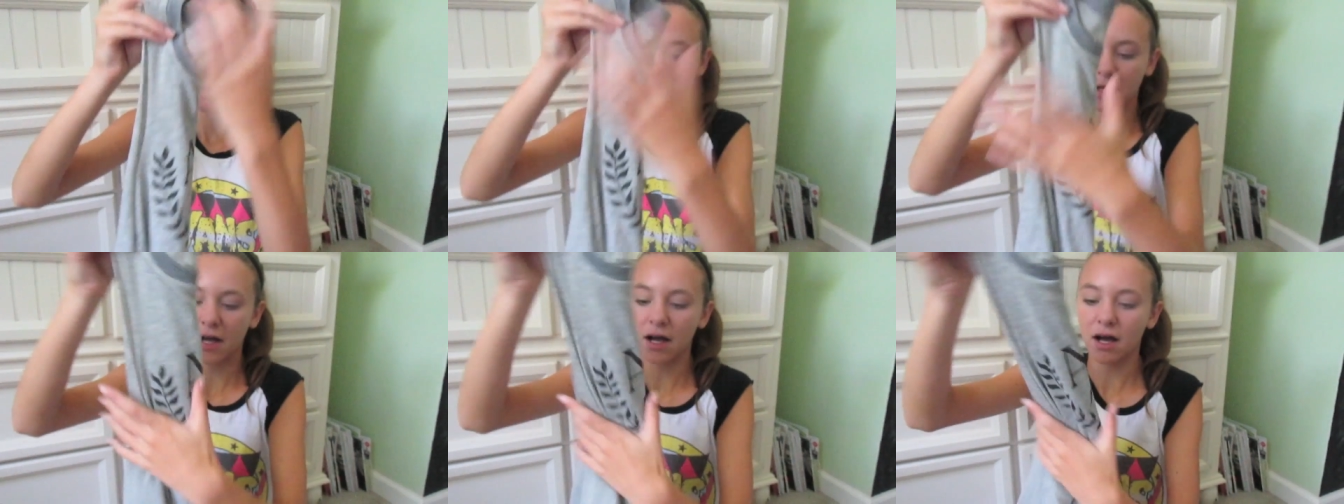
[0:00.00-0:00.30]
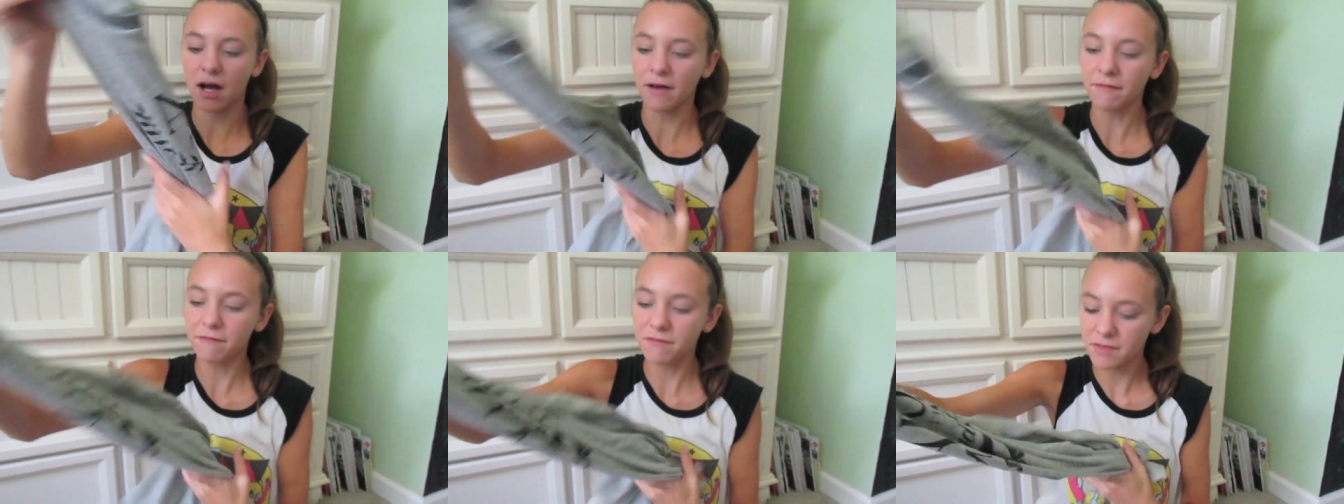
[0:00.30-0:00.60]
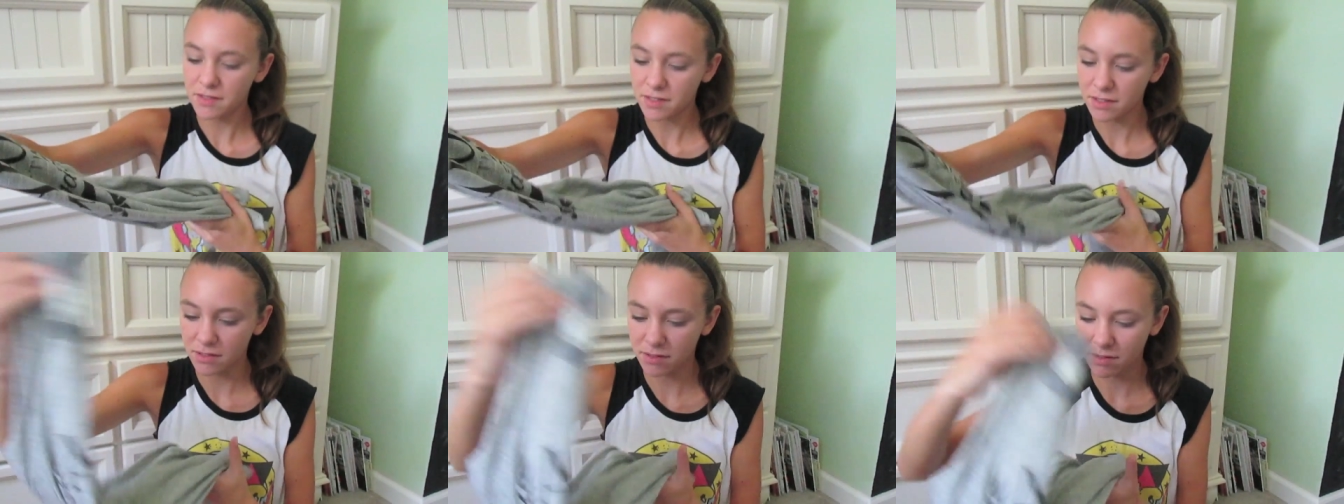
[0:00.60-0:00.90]

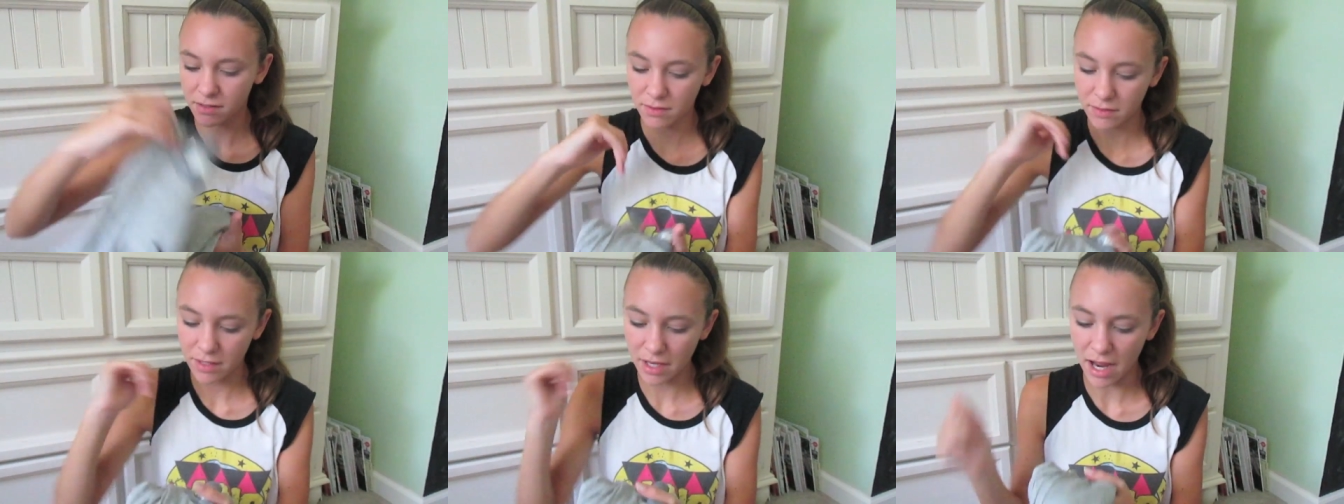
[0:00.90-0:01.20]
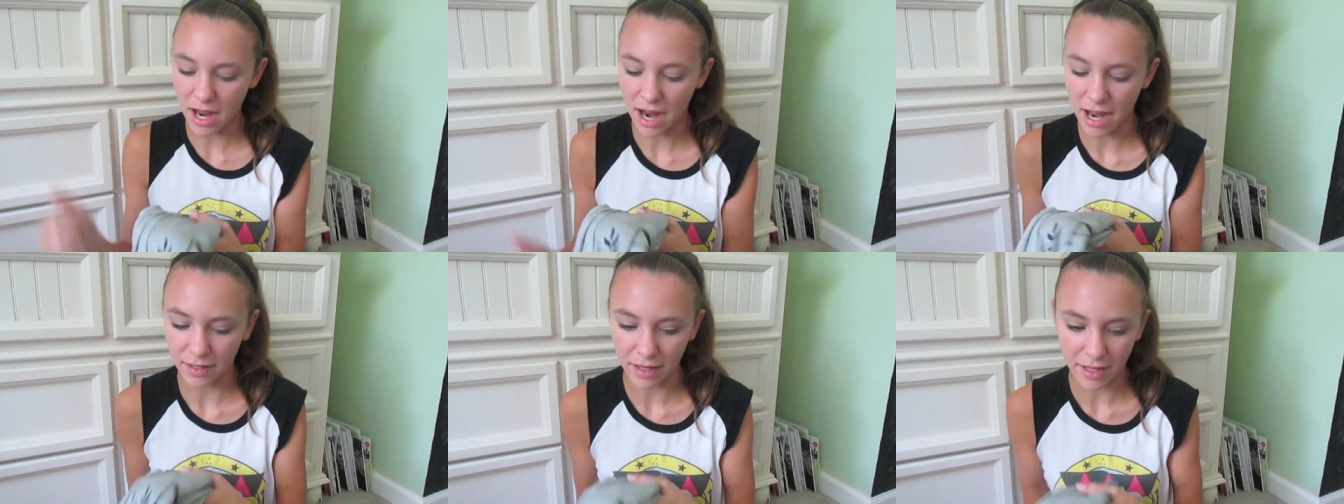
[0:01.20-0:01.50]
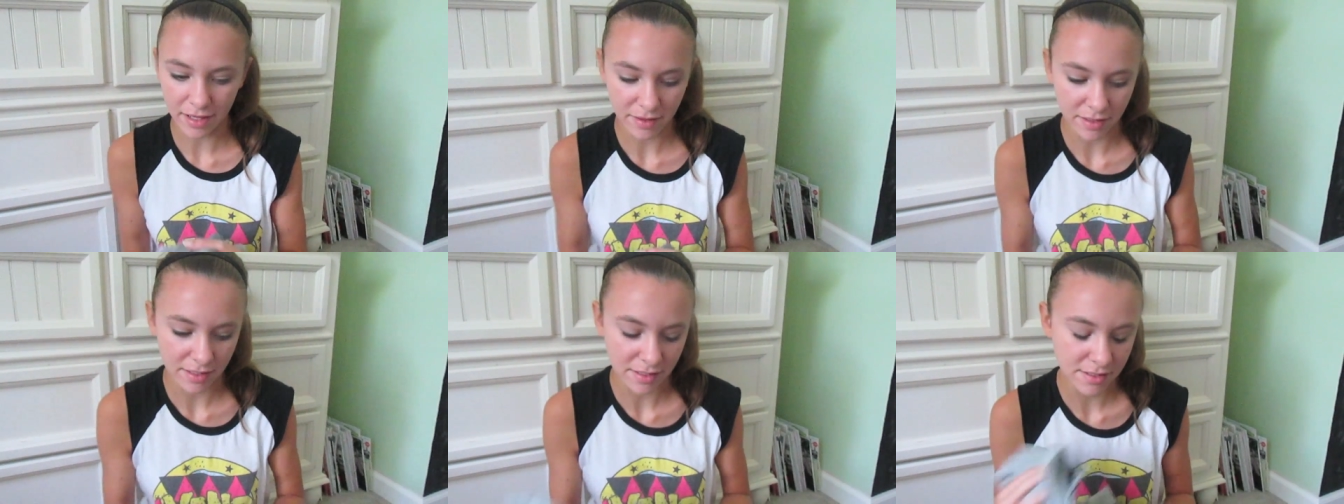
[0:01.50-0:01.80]
cuffs so yeah I
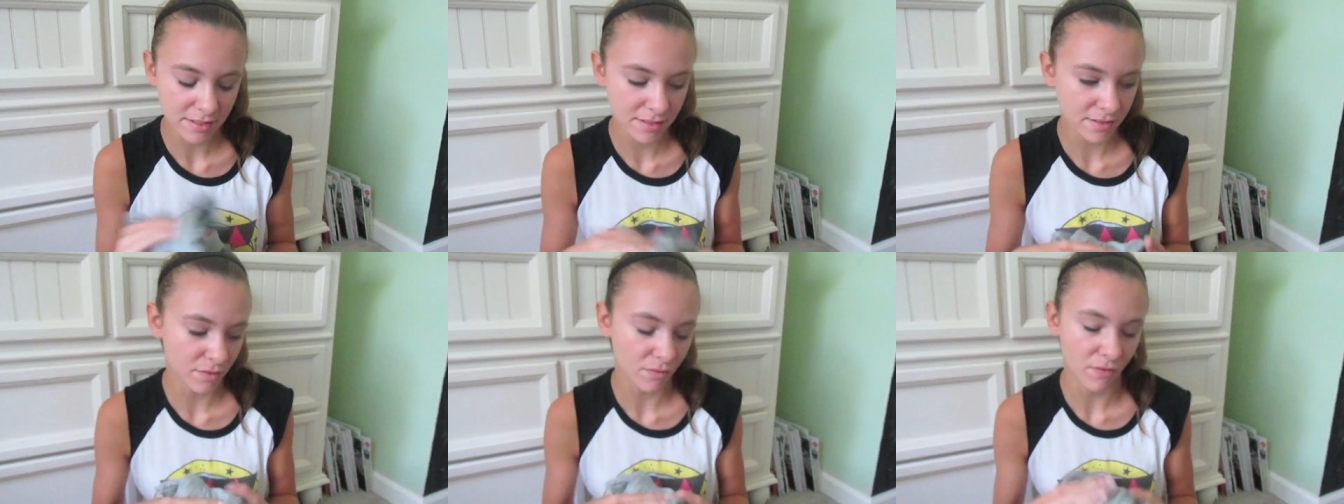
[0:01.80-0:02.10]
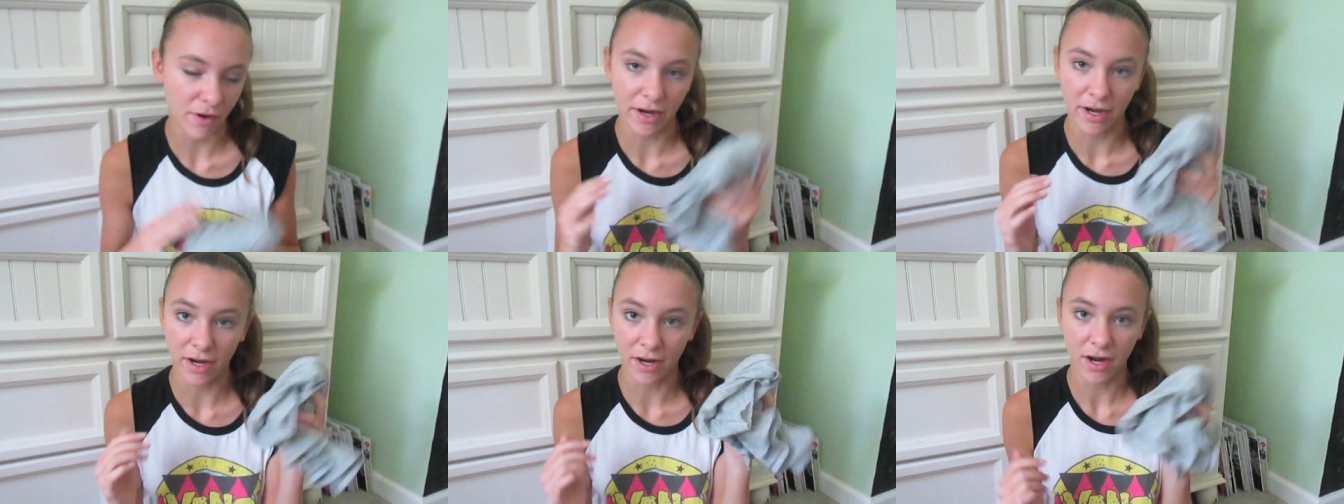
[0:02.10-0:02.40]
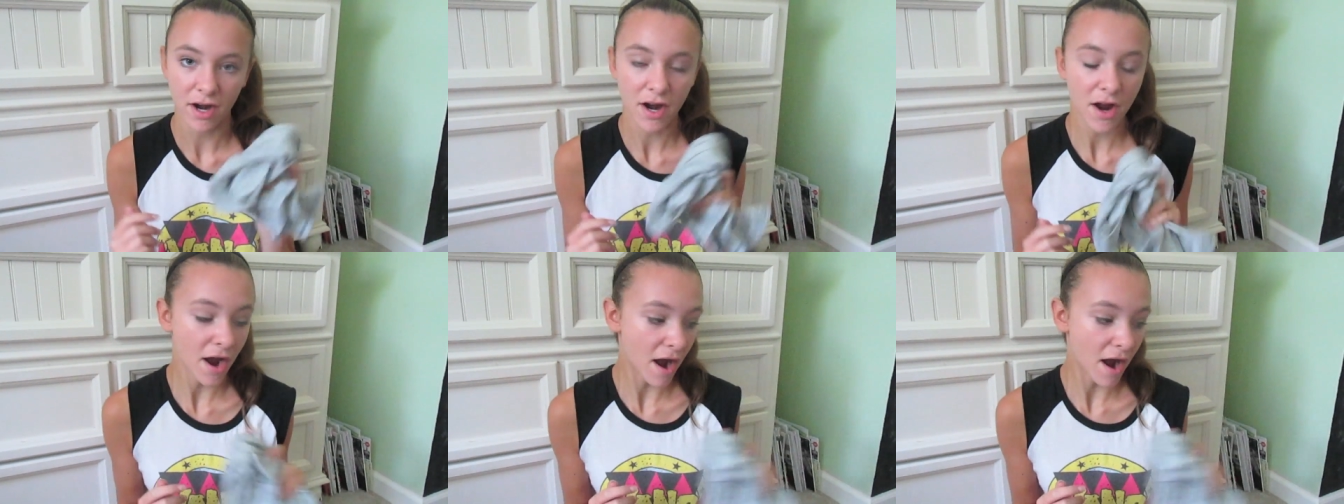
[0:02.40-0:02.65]
like this to wear